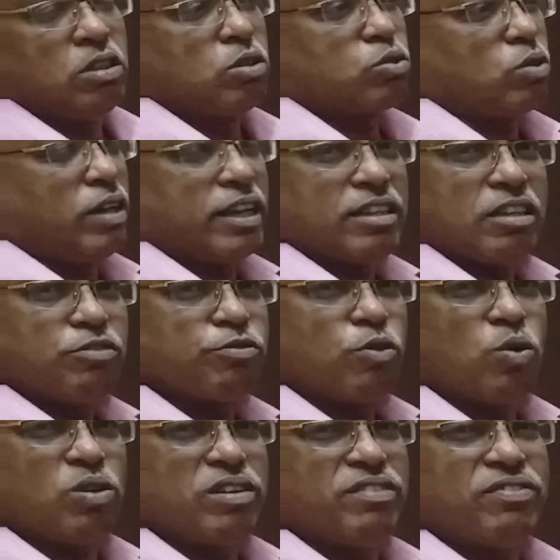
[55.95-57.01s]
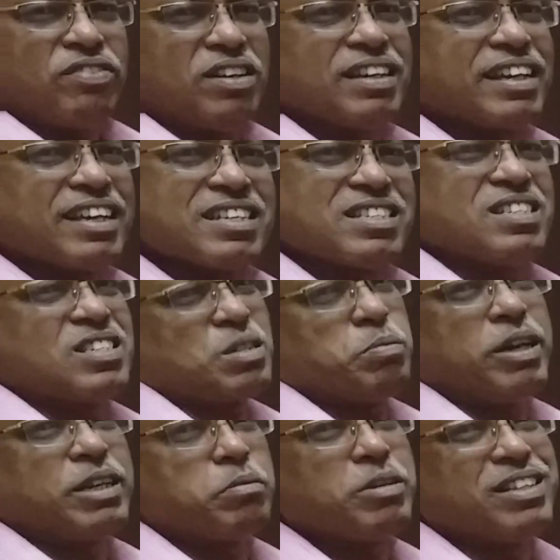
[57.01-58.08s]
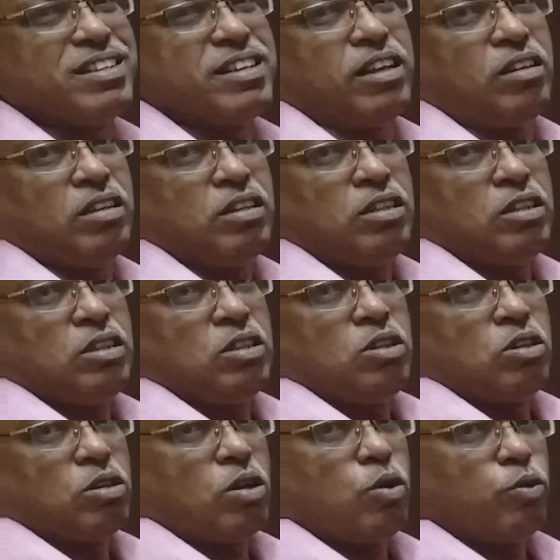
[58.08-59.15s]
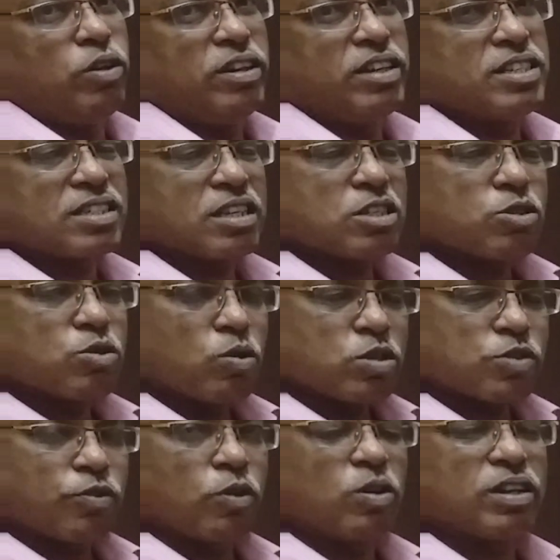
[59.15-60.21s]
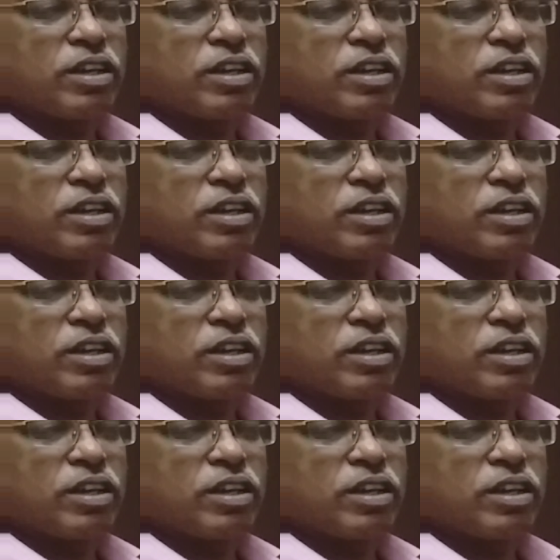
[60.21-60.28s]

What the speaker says: So like that 4 different cases might be there. Now we will discuss those 4